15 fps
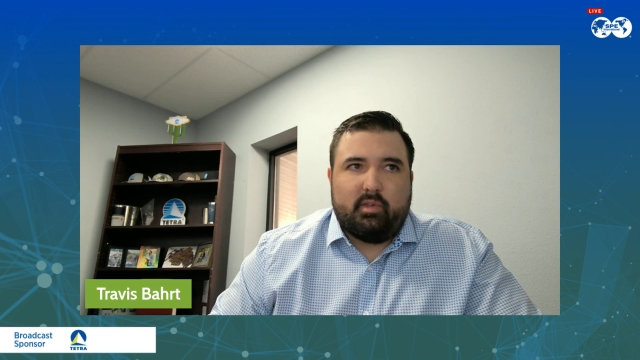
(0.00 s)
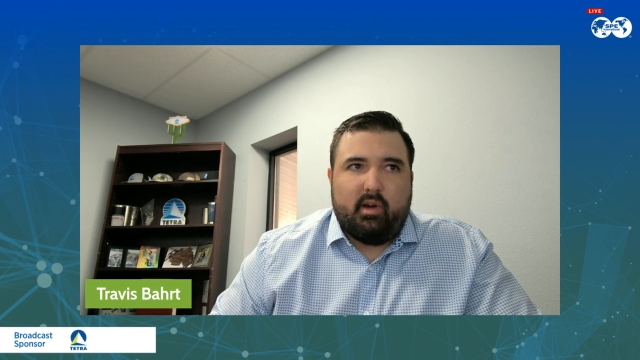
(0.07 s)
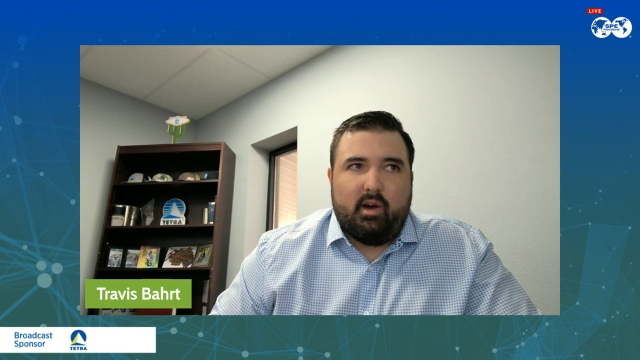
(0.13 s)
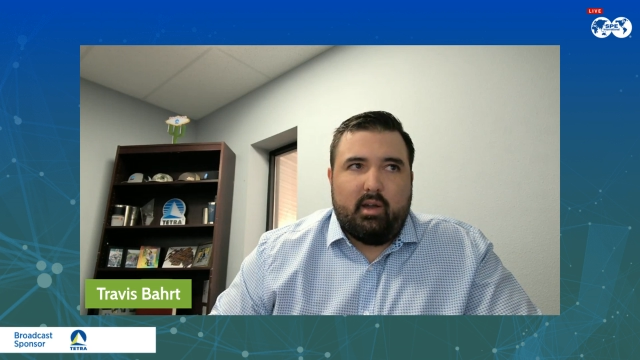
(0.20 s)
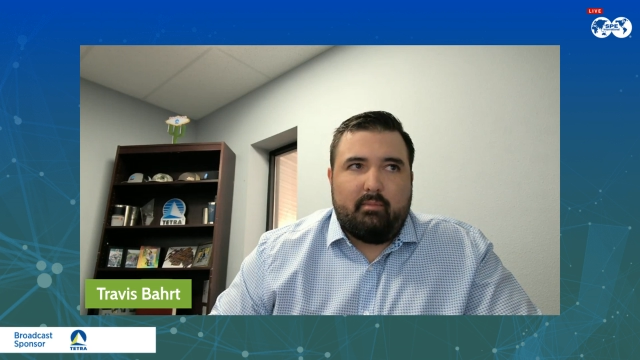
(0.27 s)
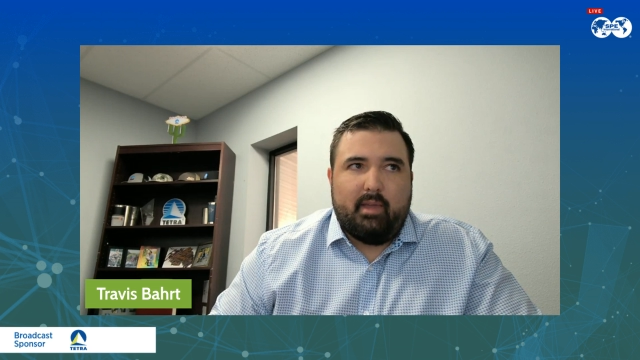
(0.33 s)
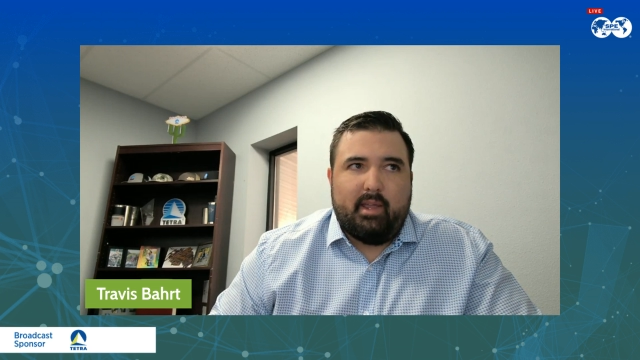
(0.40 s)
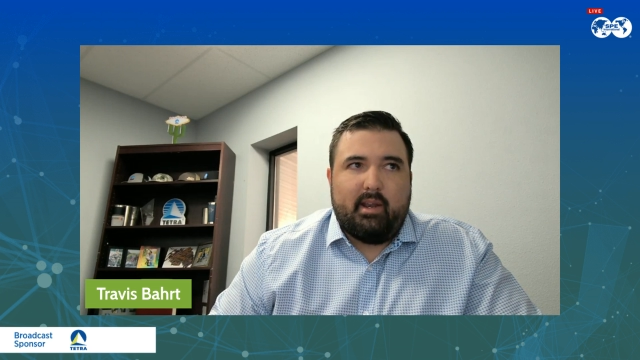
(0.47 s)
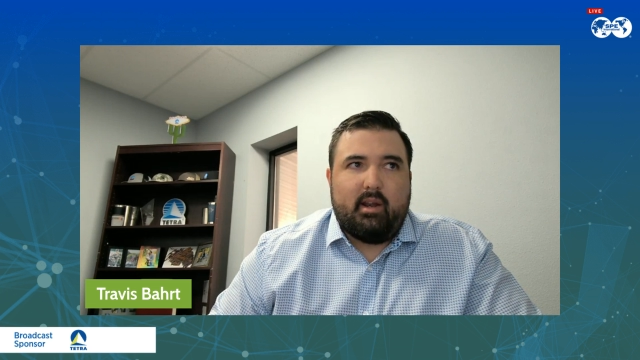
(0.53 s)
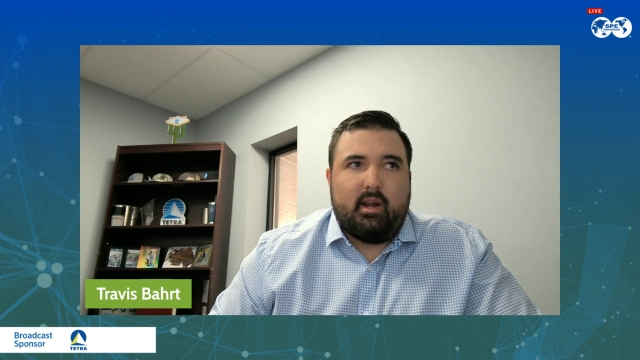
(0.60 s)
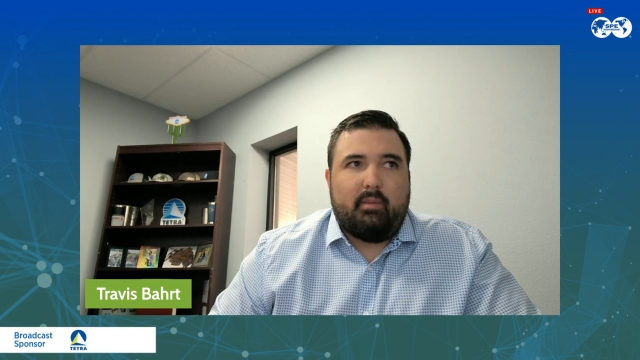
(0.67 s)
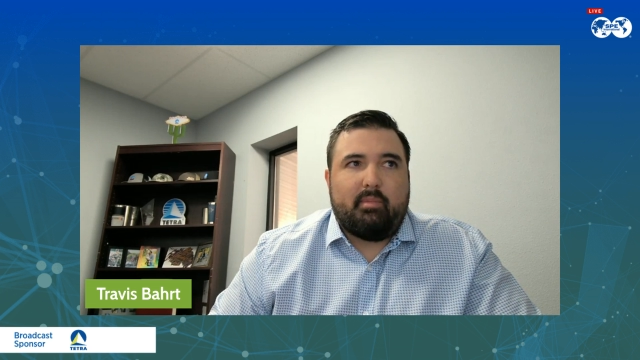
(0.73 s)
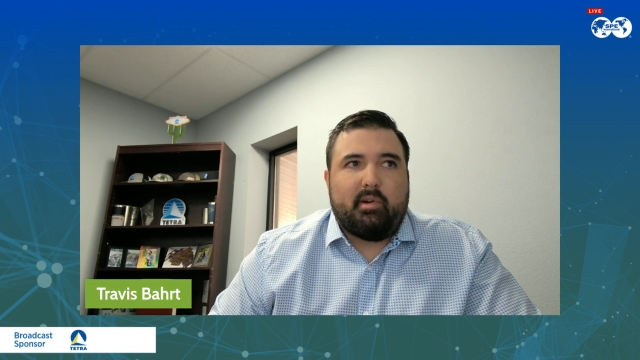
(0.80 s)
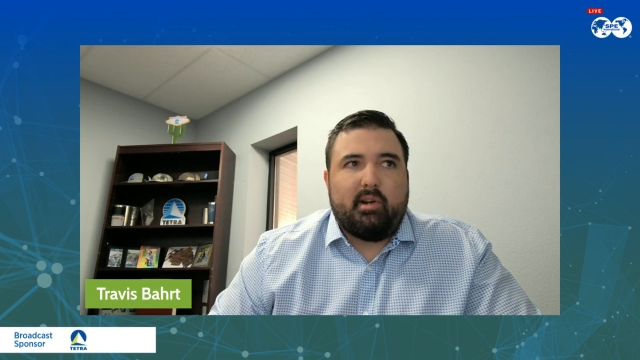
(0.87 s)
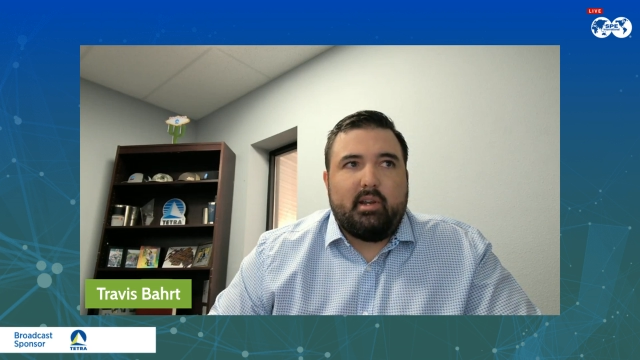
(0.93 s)
with automated
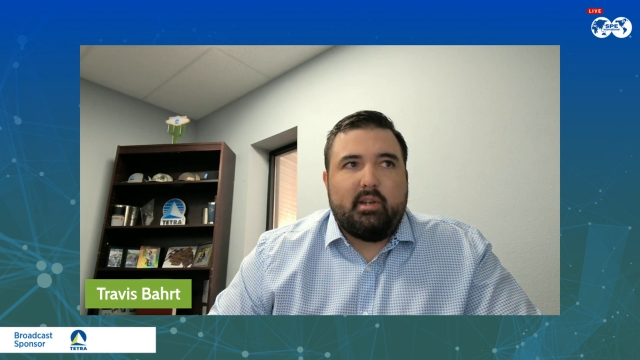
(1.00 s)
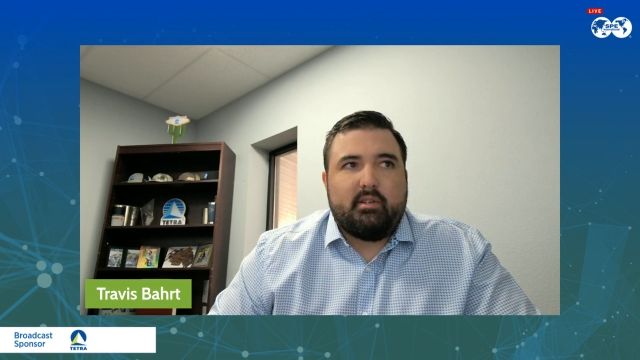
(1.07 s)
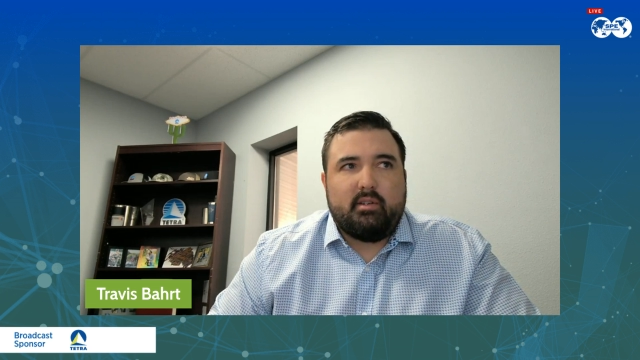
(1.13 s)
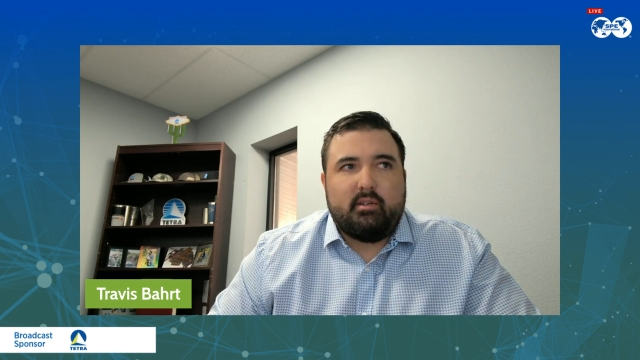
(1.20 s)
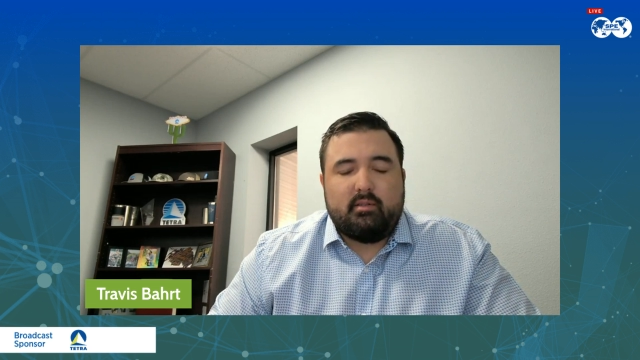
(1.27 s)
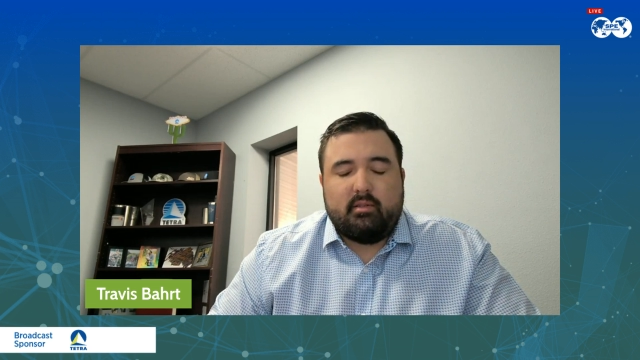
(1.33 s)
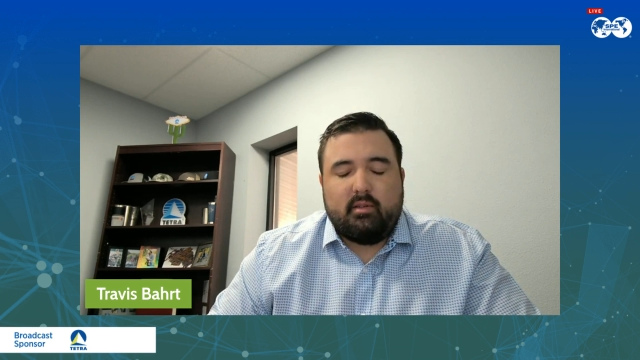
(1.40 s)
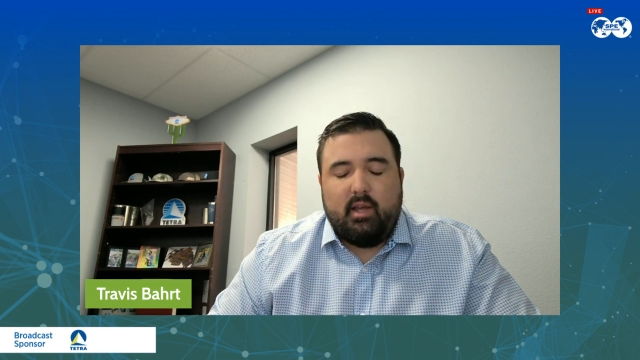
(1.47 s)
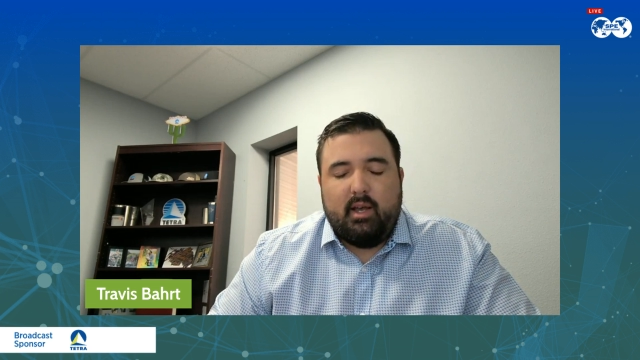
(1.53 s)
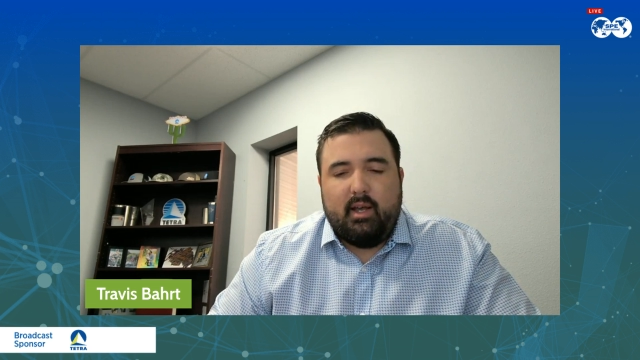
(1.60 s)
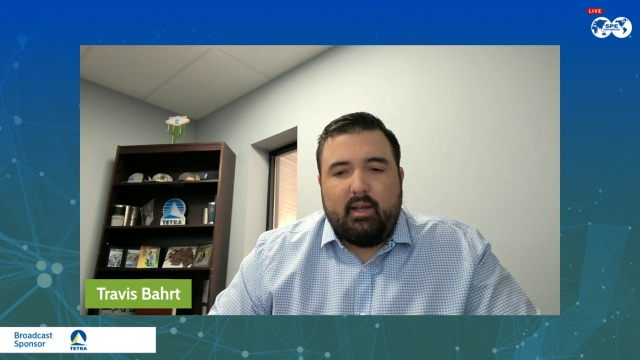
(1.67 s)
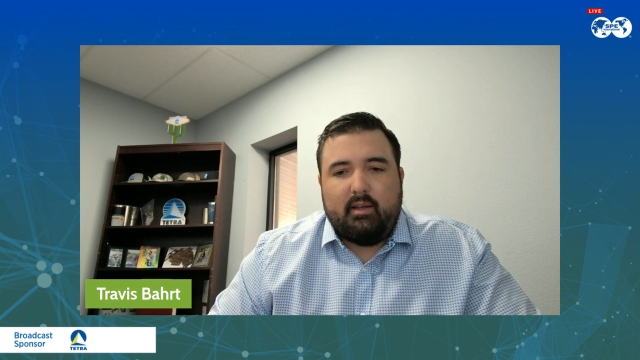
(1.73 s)
operations.